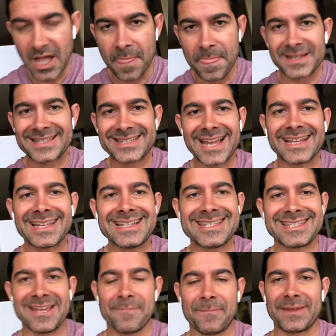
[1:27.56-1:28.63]
The second
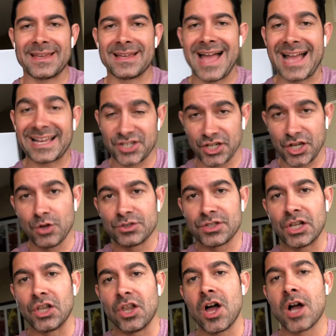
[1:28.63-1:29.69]
tip actually goes
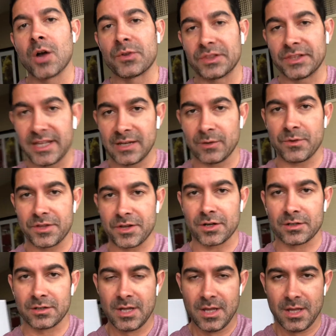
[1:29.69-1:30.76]
along with leading with
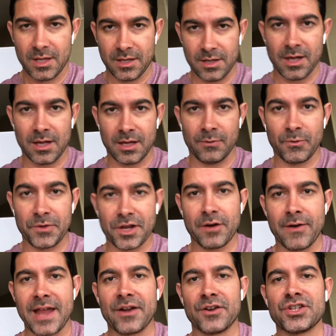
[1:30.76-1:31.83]
your
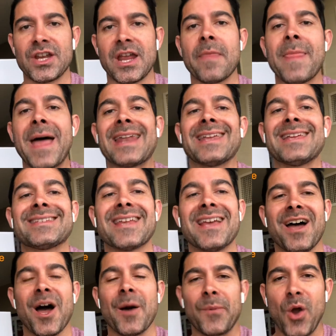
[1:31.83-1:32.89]
energy, and that is
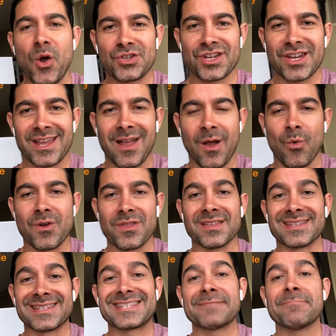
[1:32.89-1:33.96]
approaching with
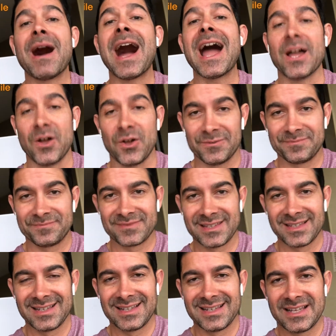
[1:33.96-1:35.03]
a smile.
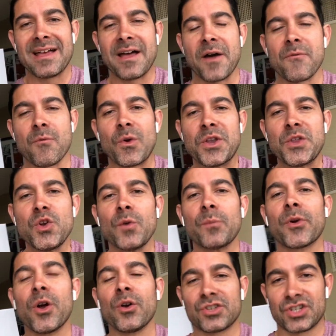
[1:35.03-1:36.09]
When you
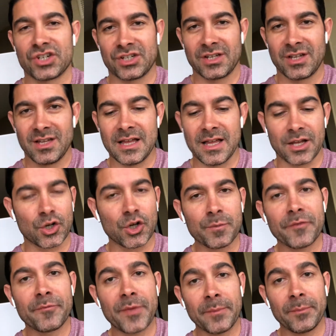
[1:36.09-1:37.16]
approach a
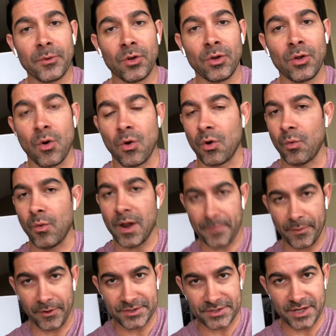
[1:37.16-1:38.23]
group of people or one
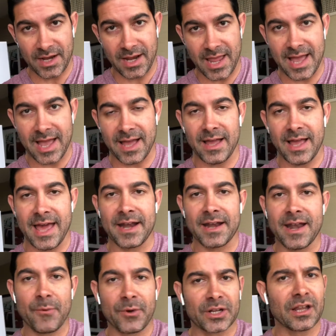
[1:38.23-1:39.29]
person at a
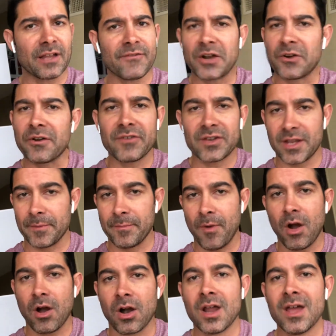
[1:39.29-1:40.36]
networking event or even at a
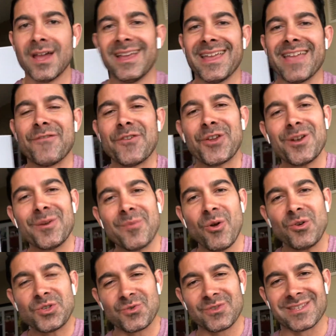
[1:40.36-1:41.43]
bar, if you can
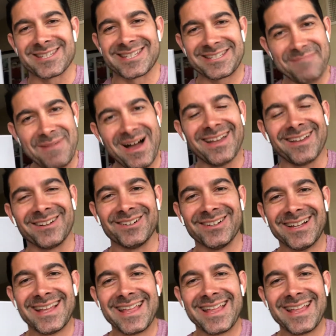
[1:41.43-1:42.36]
approach with a smile,